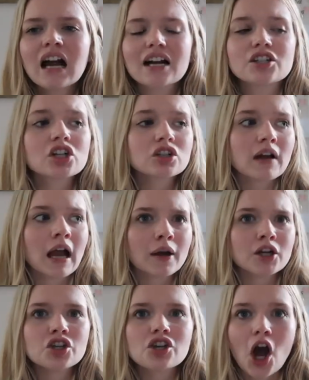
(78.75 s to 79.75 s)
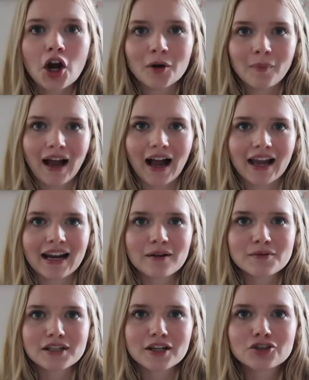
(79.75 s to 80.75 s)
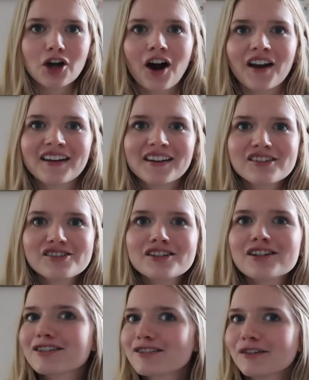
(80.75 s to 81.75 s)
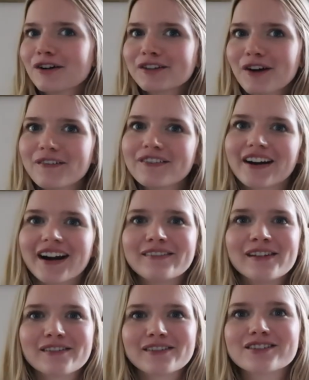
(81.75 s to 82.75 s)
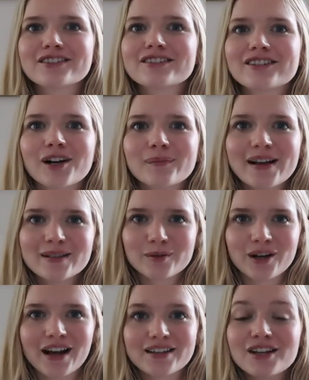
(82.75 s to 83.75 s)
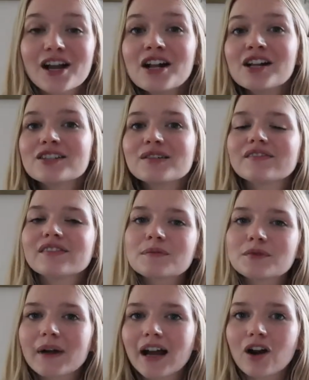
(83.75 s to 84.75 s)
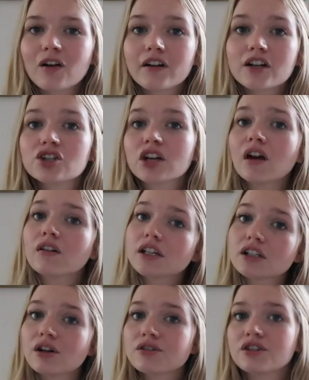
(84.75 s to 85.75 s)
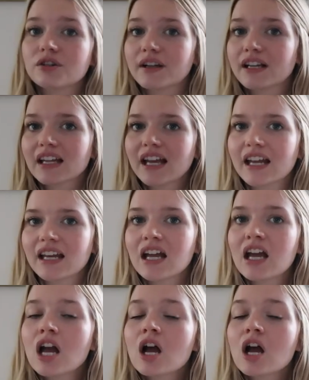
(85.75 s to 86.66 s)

I turn around and she's on her back and I was like, John, she just rolled over and we were just so mesmerized. So we flipped her back over and she got really close to doing it again.